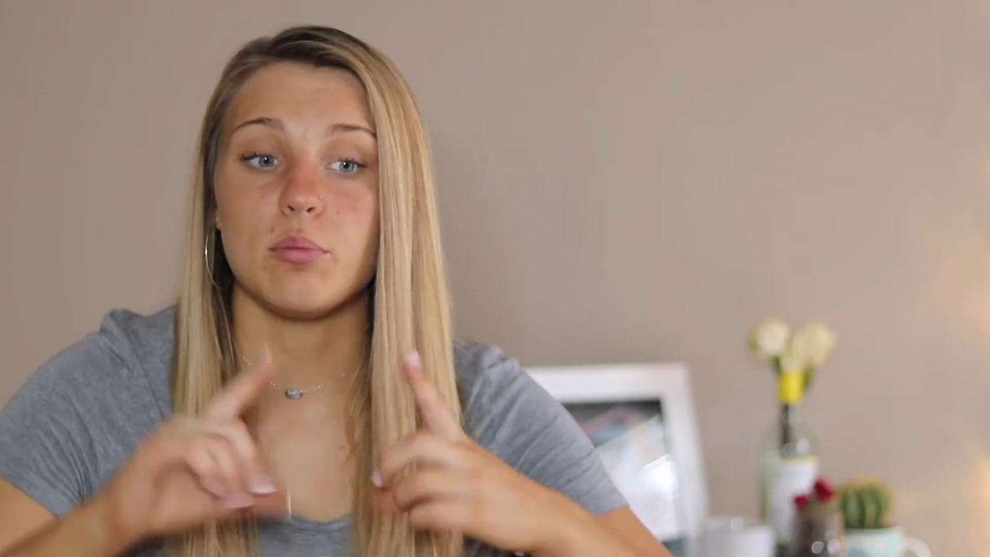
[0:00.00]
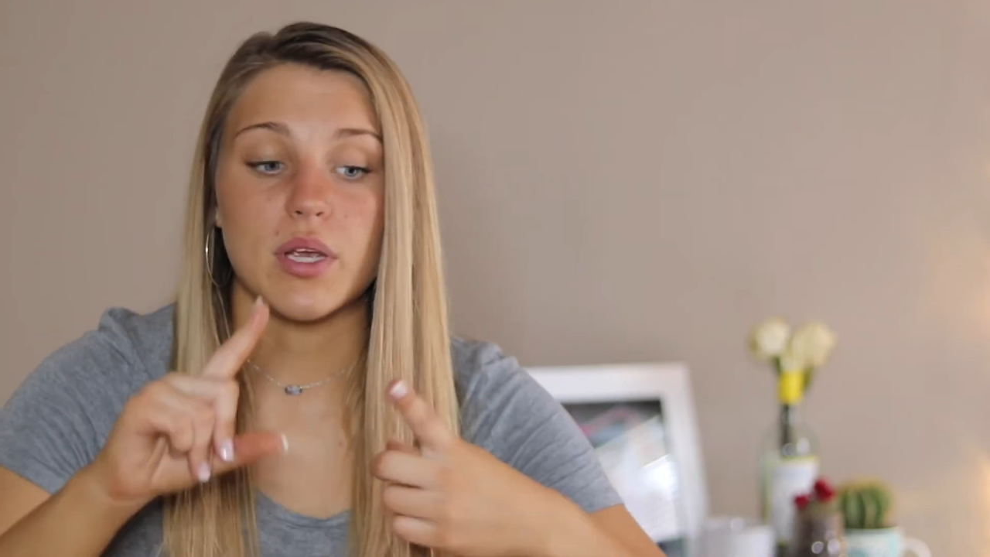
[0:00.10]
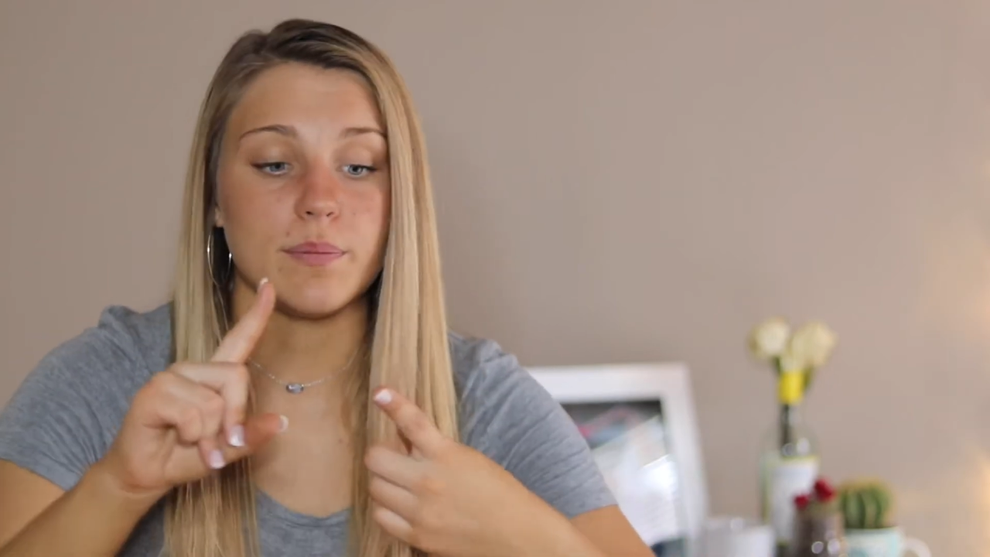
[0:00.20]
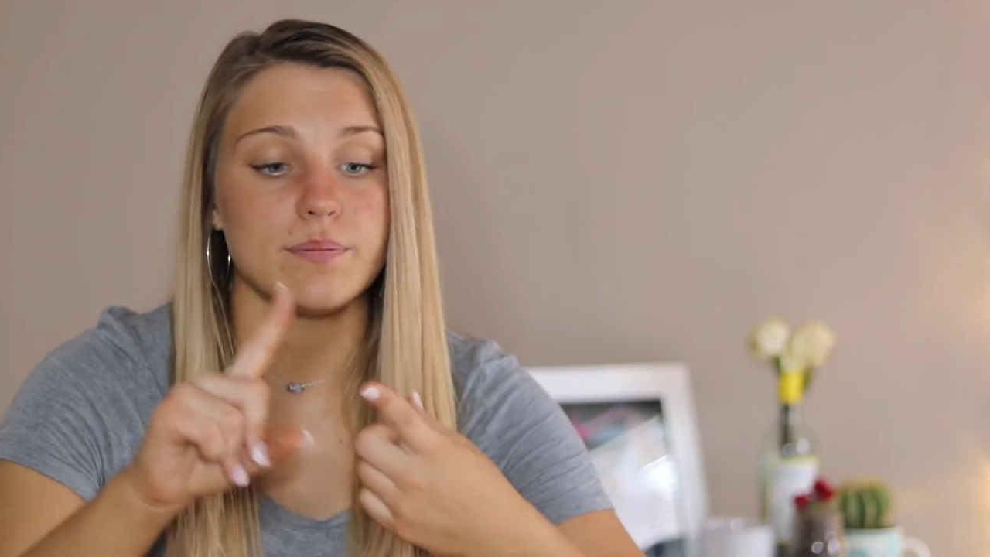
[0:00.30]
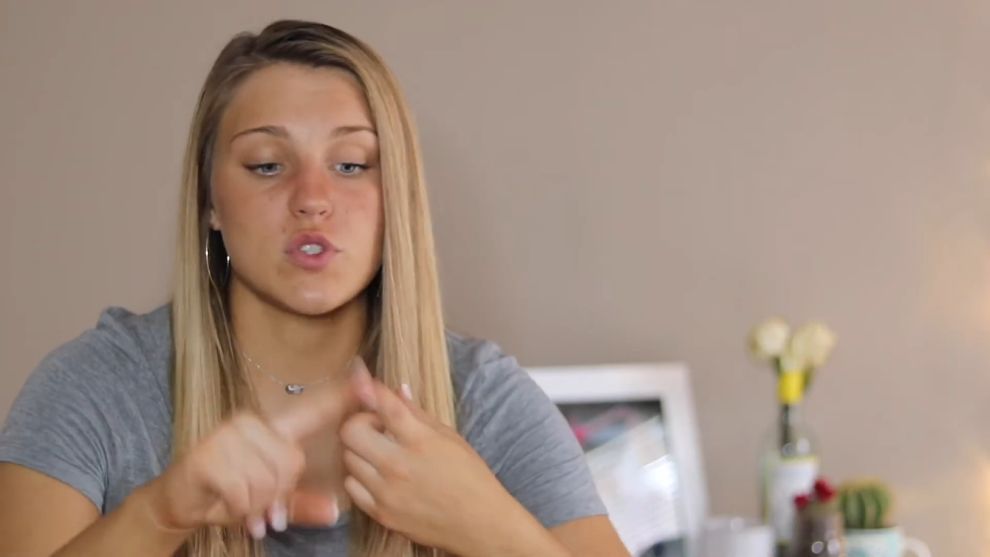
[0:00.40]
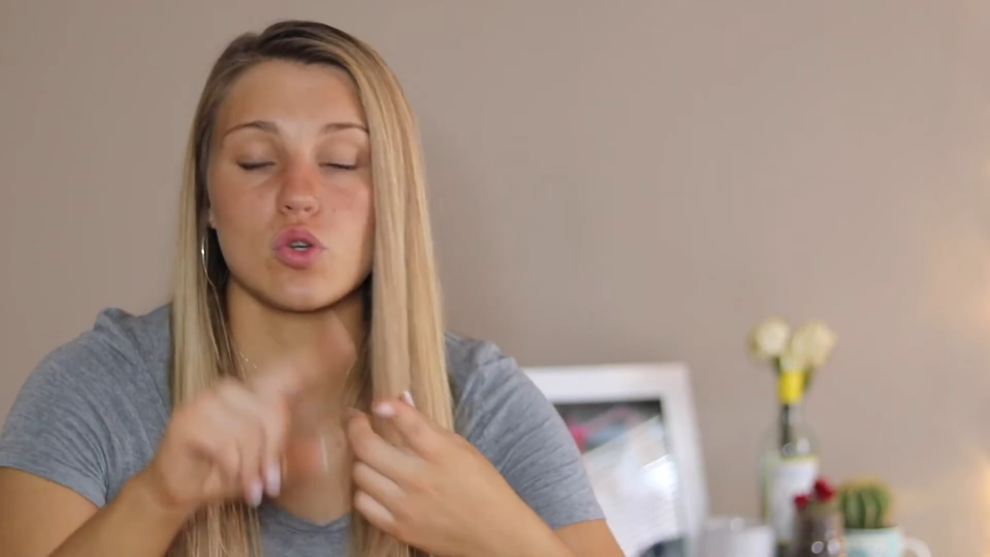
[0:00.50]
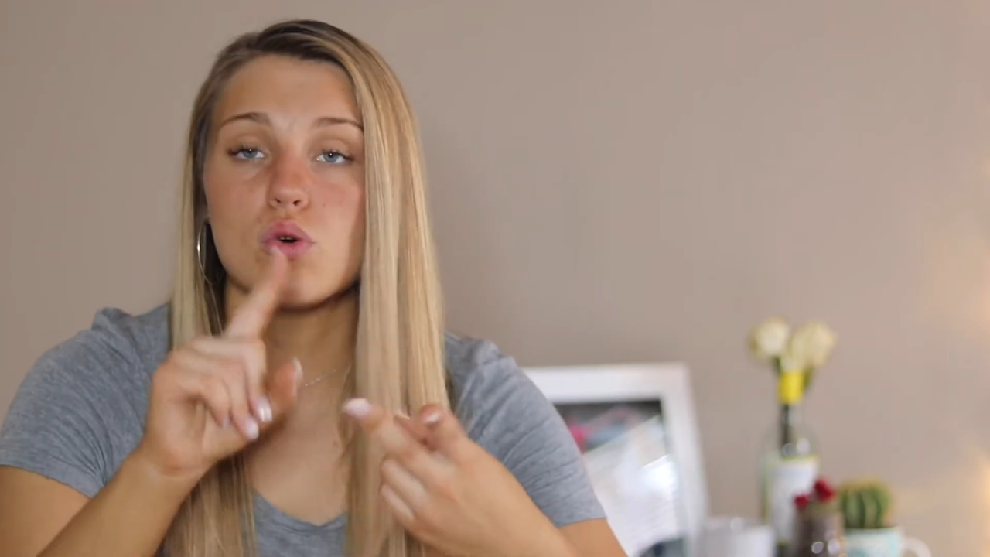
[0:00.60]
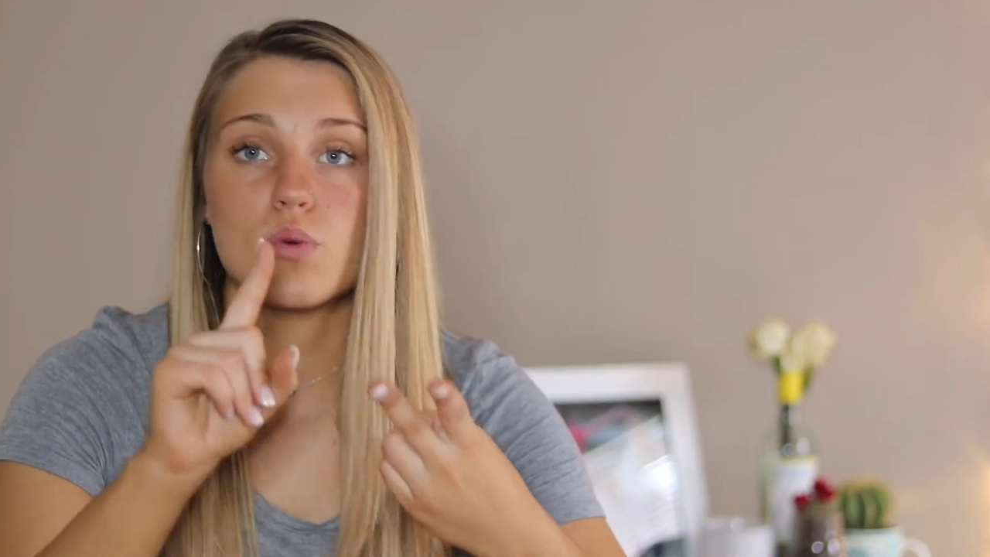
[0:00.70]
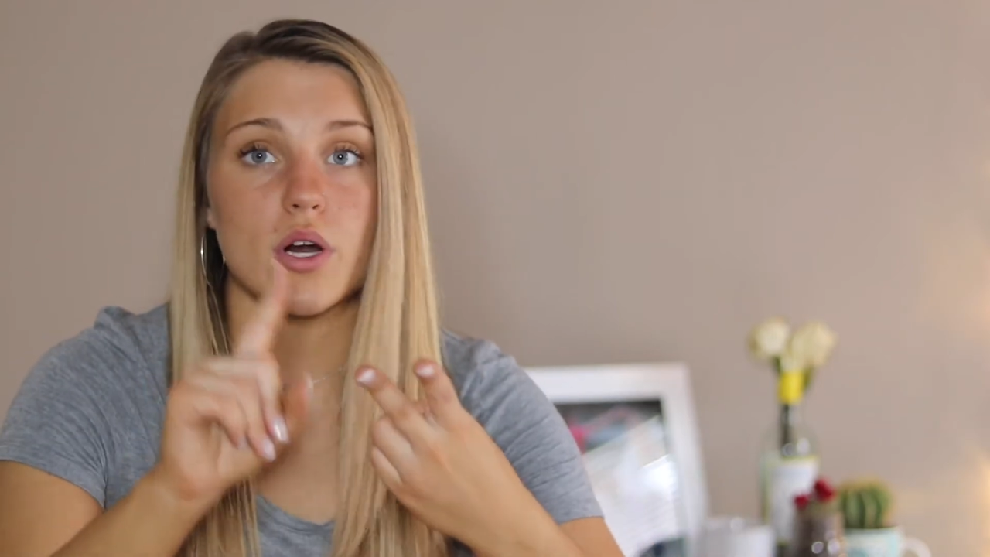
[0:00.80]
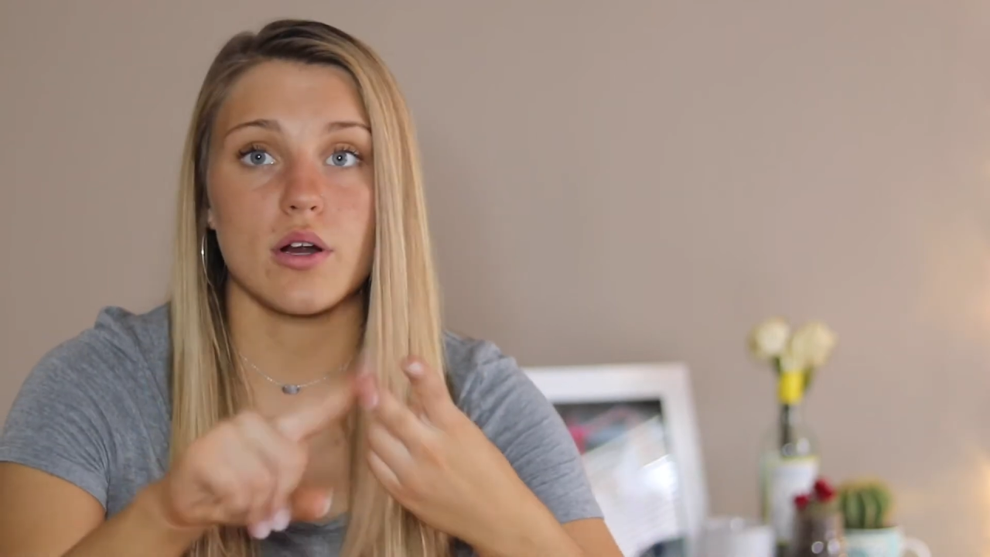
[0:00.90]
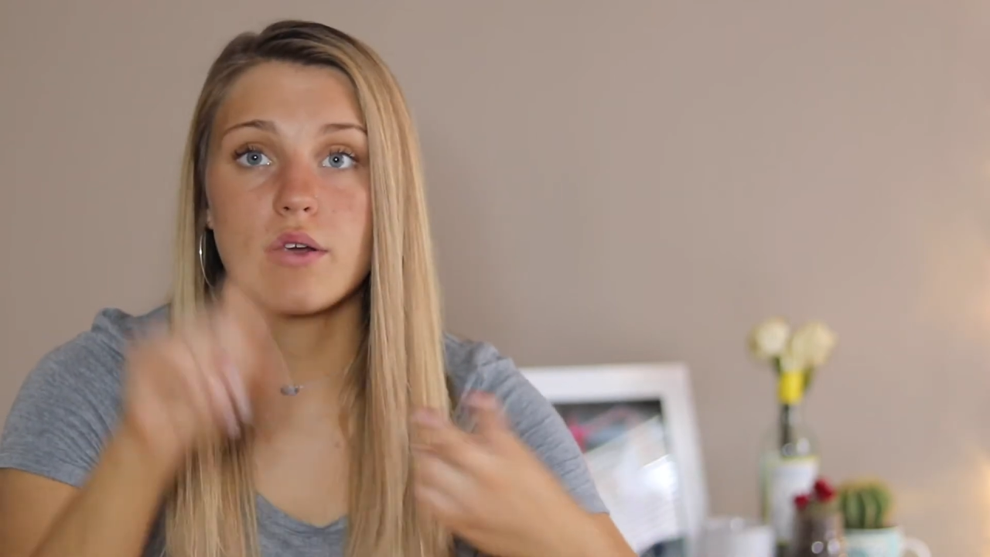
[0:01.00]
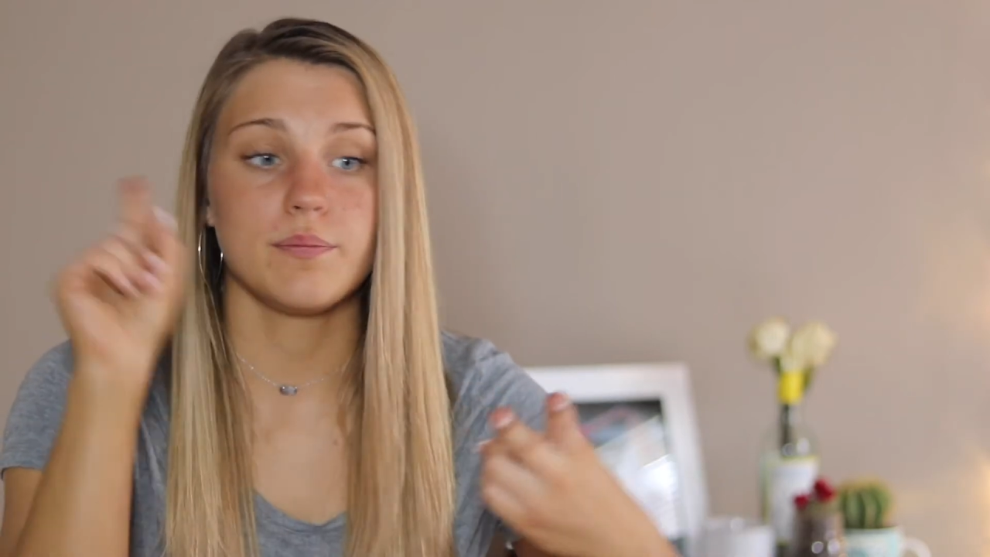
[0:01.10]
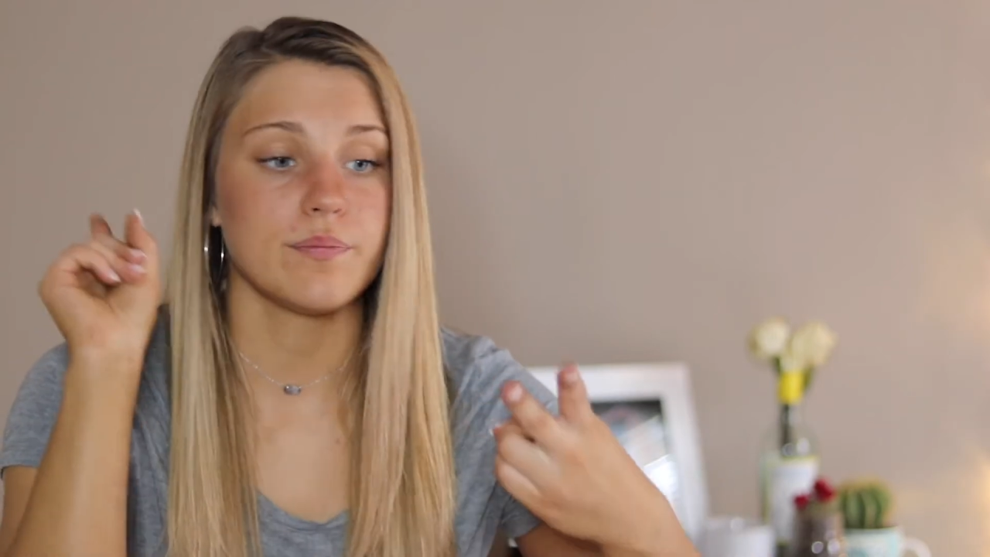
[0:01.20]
be schoolwork,